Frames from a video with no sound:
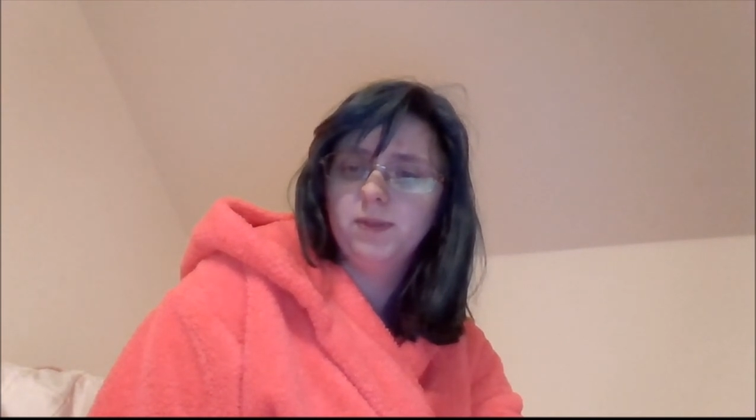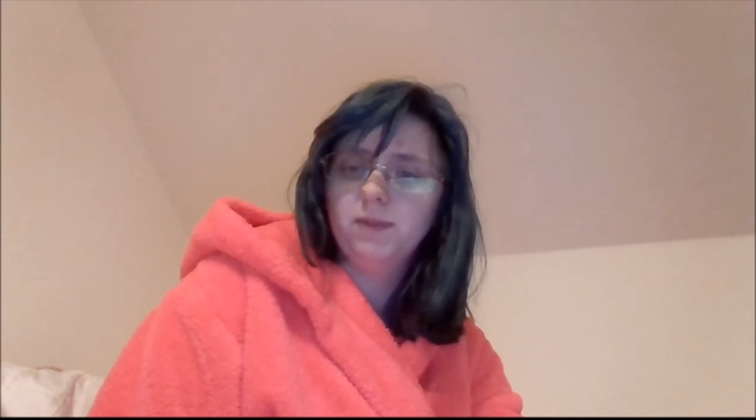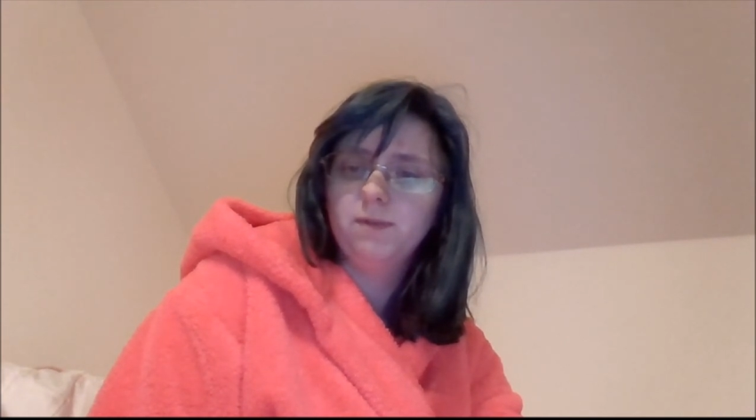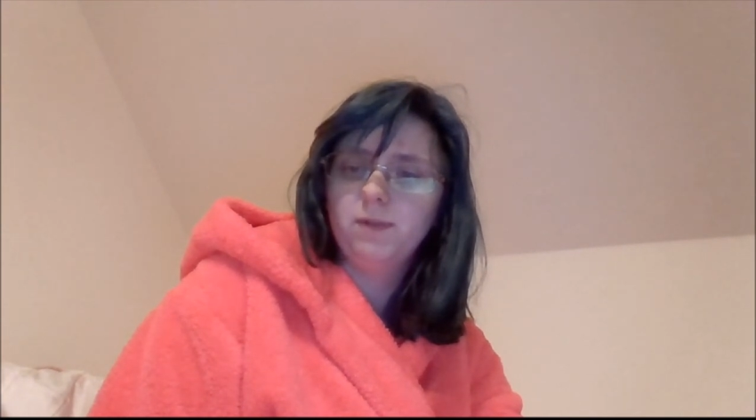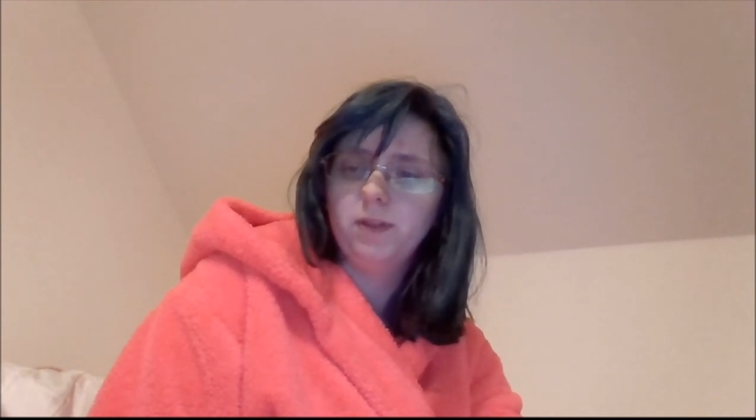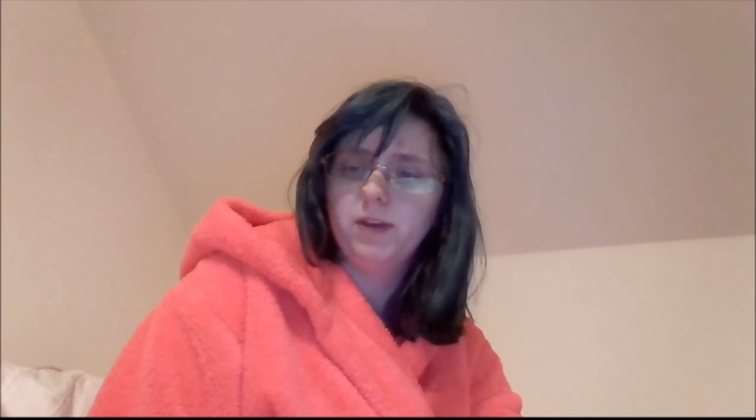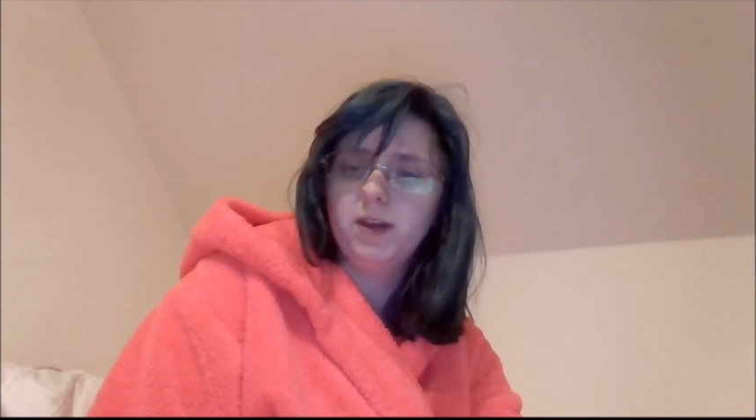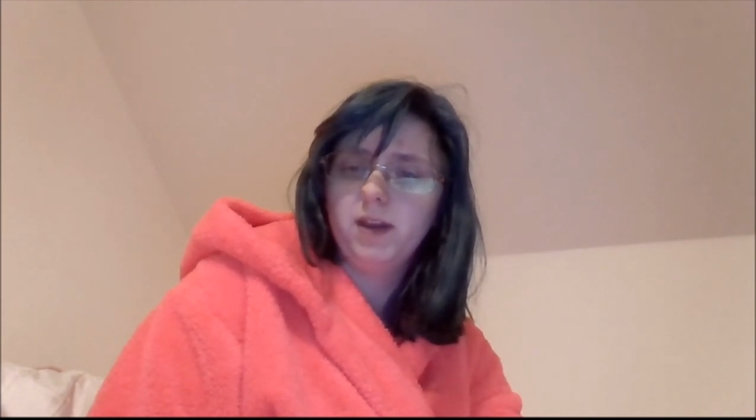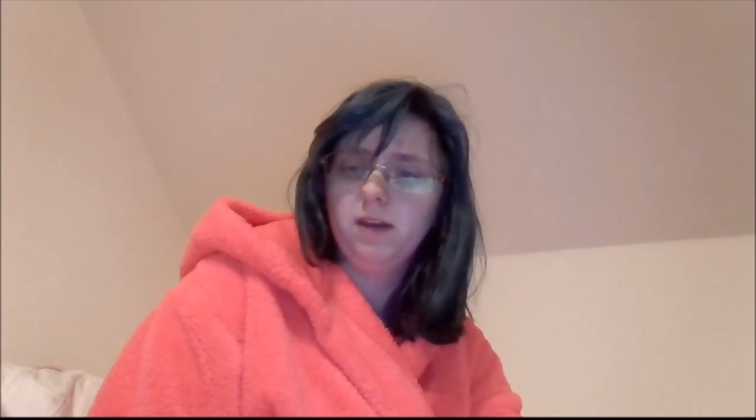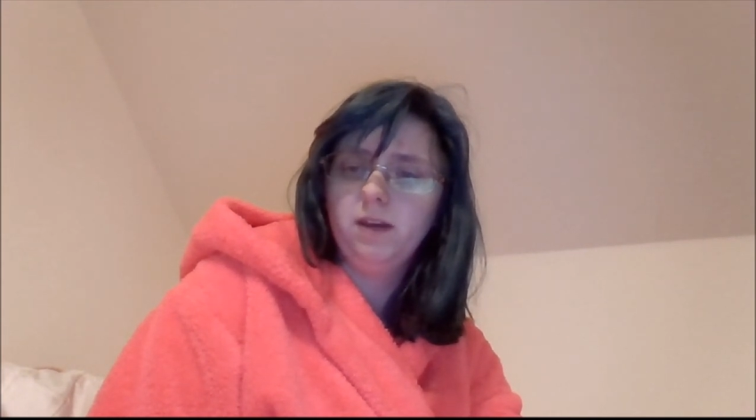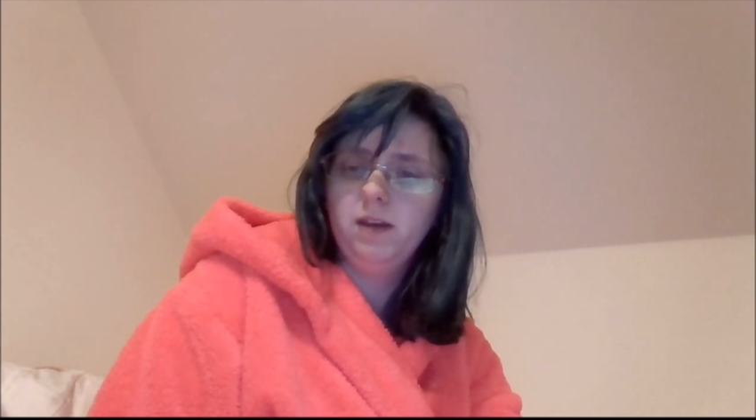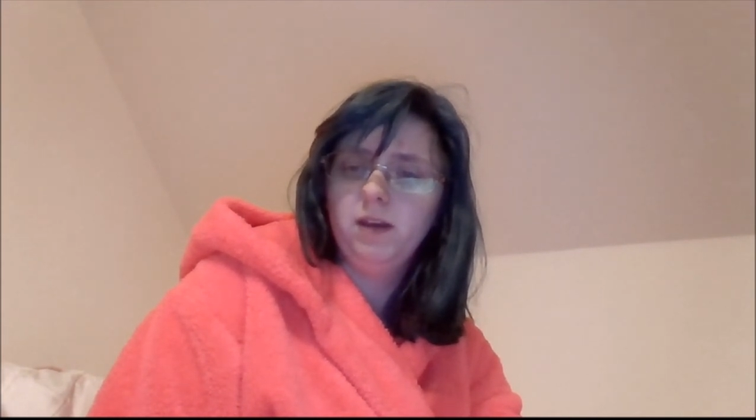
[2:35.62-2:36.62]
for the
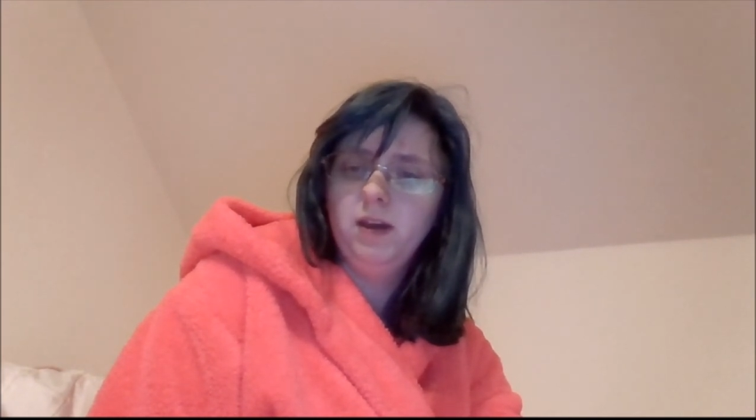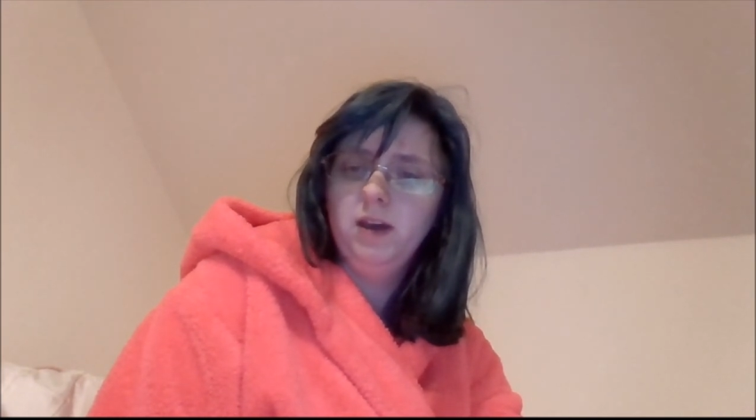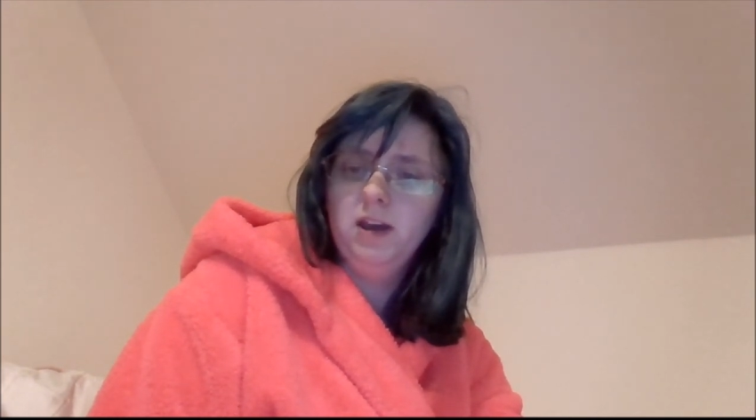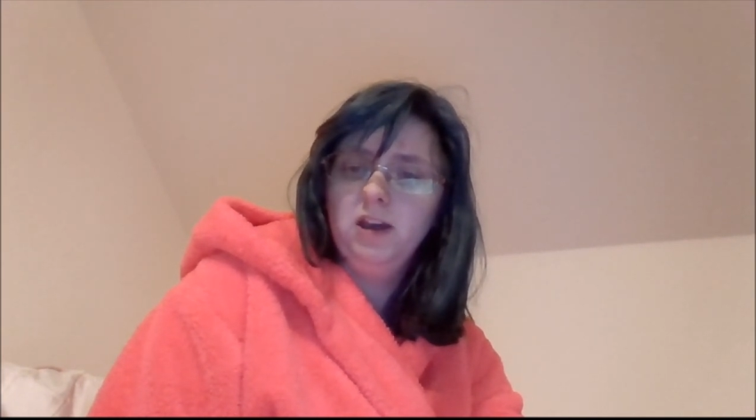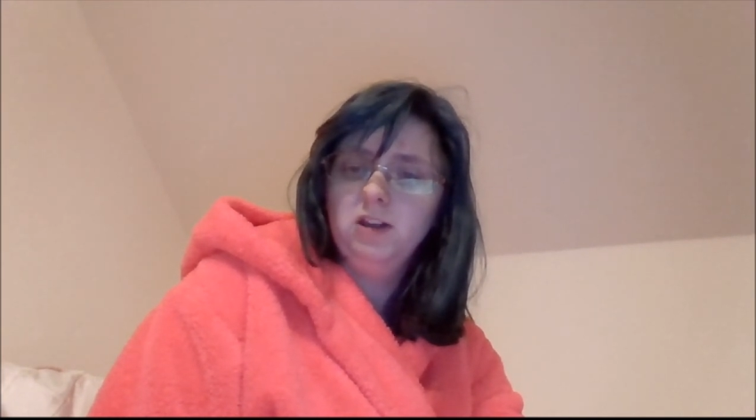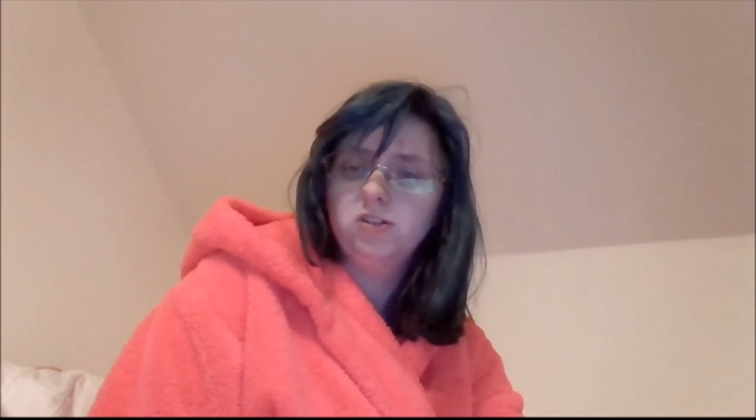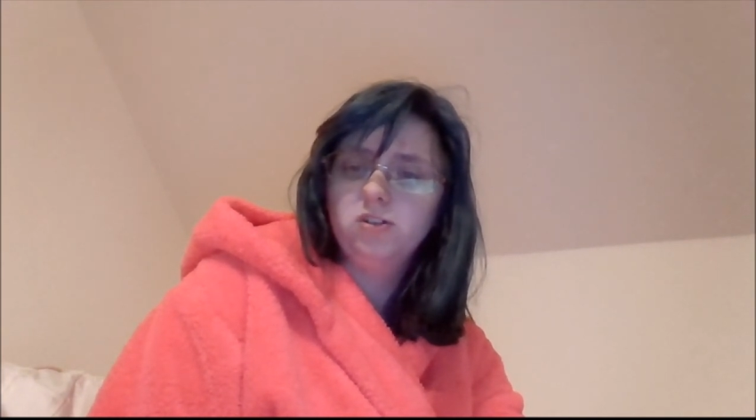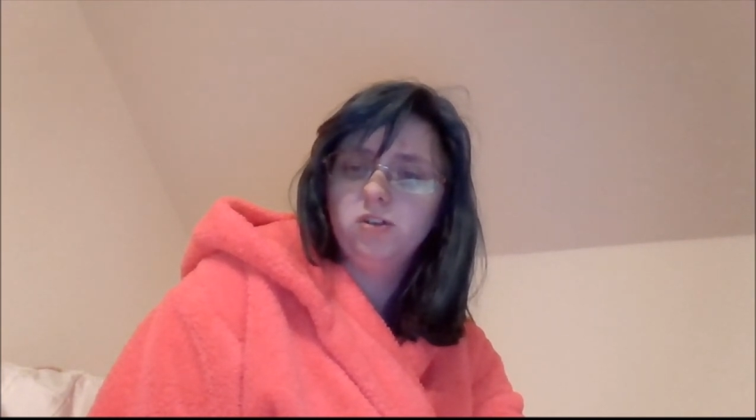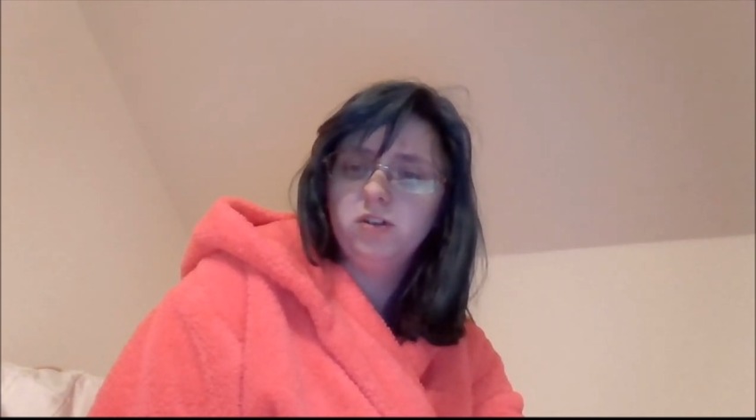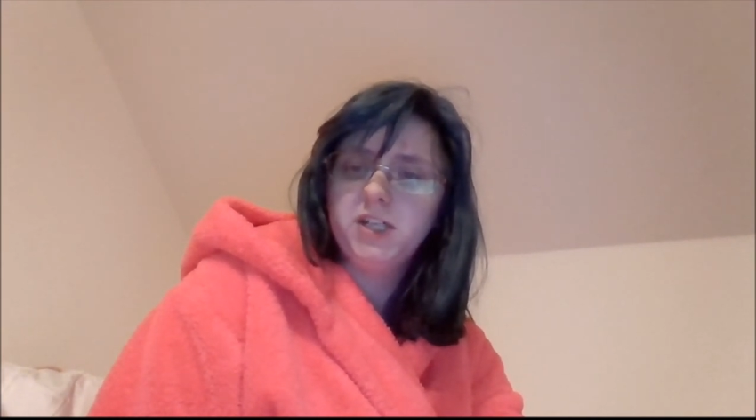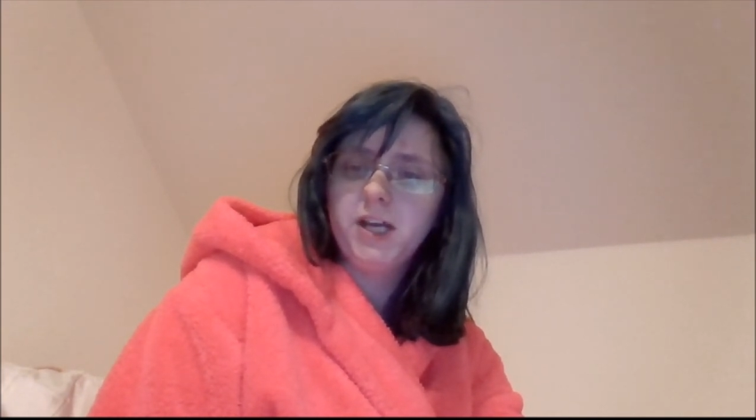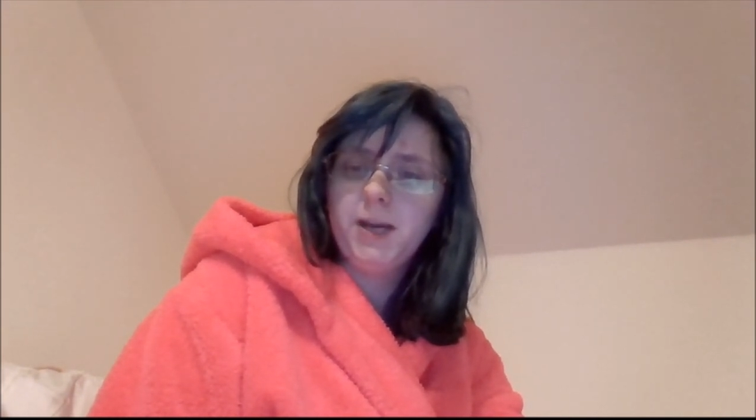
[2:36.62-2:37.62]

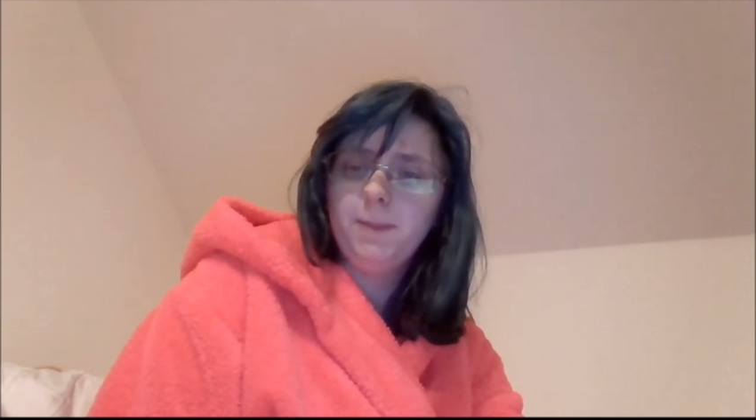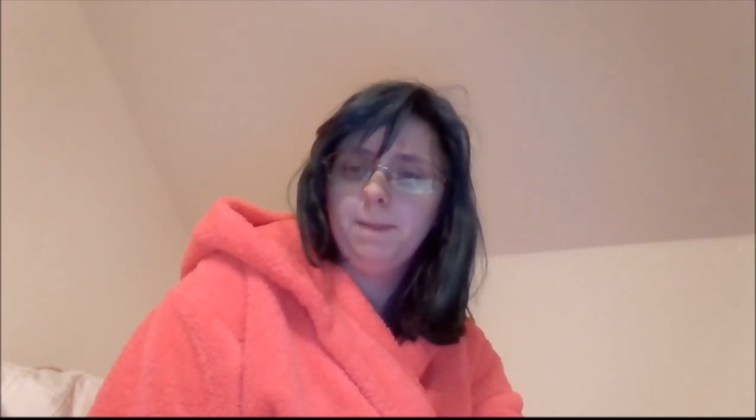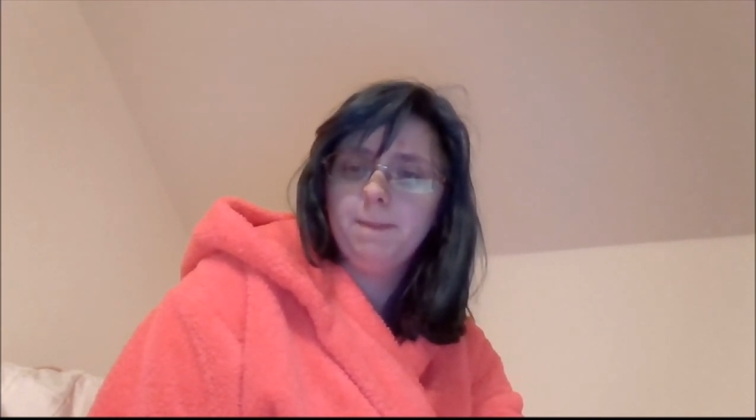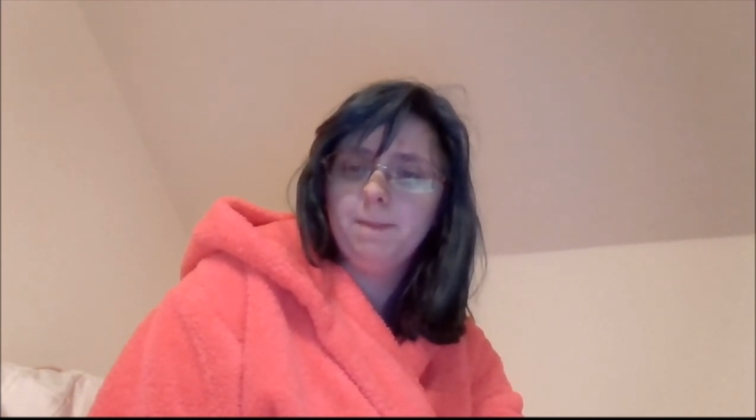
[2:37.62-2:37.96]
story time.